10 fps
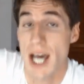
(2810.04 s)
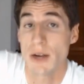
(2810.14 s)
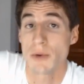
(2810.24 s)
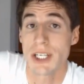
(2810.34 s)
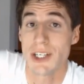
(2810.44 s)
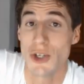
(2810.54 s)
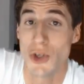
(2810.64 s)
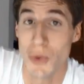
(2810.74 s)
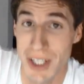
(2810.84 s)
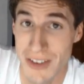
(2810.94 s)
I don't need to
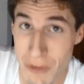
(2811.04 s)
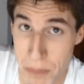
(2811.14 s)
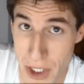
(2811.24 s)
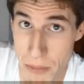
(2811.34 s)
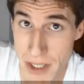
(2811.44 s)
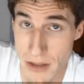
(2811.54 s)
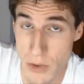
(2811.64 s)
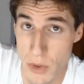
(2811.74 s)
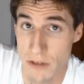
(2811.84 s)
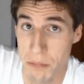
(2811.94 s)
do an experiment
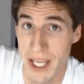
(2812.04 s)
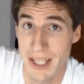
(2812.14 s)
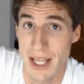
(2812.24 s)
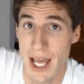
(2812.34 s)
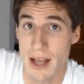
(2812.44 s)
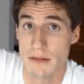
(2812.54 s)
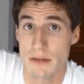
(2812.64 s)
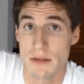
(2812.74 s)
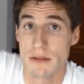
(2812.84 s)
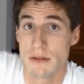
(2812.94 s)
to explain that.
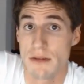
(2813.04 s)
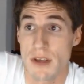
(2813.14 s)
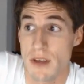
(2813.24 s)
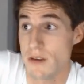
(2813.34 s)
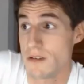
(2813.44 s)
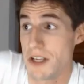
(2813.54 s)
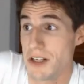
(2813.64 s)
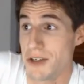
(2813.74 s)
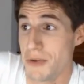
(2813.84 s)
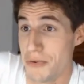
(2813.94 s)
You just
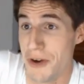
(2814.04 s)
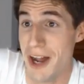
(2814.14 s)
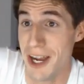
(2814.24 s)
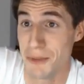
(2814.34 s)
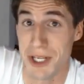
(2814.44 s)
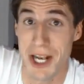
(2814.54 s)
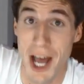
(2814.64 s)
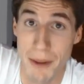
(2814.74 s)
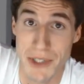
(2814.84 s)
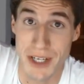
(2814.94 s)
need to define what an
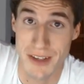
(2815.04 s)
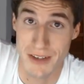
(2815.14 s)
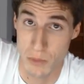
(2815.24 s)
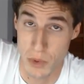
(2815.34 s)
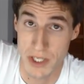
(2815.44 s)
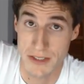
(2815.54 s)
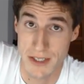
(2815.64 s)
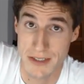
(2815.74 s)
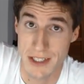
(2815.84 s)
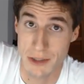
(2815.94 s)
object is and what
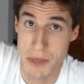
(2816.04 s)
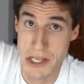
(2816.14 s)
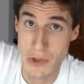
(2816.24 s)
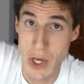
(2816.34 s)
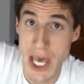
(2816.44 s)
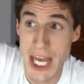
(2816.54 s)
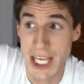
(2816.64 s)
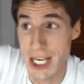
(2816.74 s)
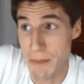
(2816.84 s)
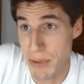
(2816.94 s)
existence means.
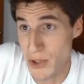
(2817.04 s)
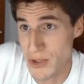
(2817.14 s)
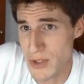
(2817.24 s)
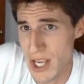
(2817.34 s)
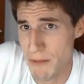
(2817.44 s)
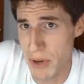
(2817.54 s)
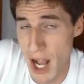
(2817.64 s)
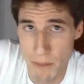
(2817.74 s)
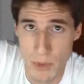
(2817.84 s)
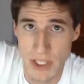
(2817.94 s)
And again, empiricists have a
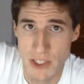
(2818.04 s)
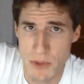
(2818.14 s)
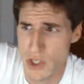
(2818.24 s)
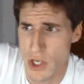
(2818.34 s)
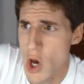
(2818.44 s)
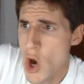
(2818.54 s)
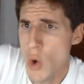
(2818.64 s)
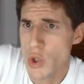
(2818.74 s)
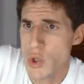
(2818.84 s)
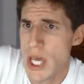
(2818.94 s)
problem with this. Well,
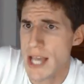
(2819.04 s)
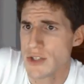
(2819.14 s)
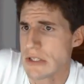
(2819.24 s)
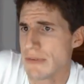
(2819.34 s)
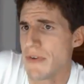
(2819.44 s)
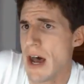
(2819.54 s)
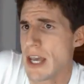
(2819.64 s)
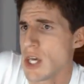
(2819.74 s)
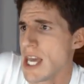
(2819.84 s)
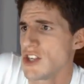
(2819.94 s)
you can't just
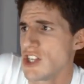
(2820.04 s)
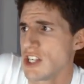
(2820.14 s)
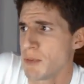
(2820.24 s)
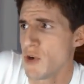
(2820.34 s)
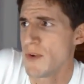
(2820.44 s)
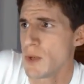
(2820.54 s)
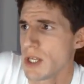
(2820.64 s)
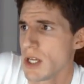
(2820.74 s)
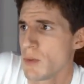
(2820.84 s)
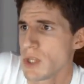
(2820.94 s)
disprove it
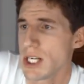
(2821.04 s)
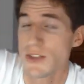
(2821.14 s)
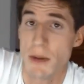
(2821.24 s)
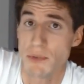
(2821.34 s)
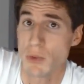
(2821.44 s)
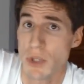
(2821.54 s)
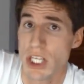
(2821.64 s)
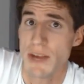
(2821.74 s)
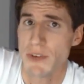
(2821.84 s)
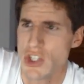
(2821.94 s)
with an assumption,
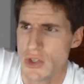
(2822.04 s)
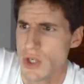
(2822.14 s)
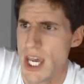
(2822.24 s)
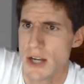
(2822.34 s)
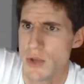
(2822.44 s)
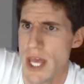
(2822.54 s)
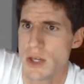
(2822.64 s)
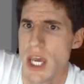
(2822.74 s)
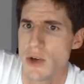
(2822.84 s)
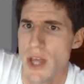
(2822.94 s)
with a definition. You can't do that.
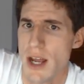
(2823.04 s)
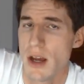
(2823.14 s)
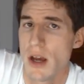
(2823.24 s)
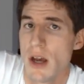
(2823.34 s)
You can't do that.